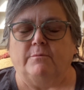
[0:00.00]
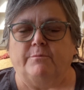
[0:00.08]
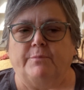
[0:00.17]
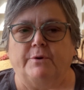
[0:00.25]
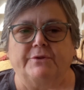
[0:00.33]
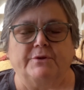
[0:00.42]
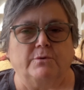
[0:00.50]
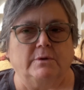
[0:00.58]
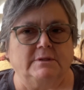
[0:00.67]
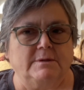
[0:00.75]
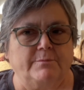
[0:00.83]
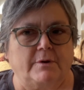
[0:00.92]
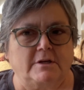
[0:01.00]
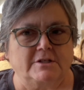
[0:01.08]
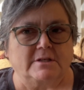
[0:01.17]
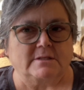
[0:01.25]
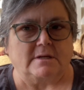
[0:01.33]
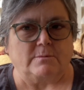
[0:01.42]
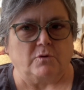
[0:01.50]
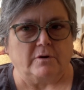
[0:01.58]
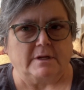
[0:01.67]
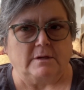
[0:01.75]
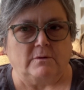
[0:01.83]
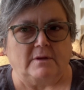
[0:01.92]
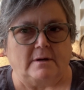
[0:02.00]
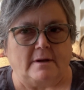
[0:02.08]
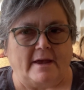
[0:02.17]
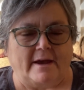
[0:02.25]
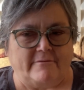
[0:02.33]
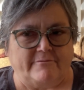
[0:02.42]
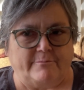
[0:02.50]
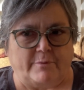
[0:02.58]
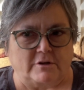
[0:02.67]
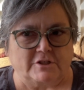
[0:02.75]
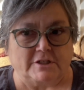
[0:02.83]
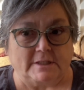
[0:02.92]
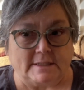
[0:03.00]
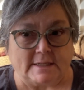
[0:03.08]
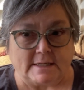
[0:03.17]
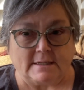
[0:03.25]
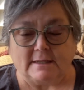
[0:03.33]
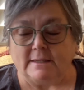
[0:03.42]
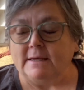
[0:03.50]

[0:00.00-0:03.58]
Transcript: put the quilting projects that I'm work that I have partially done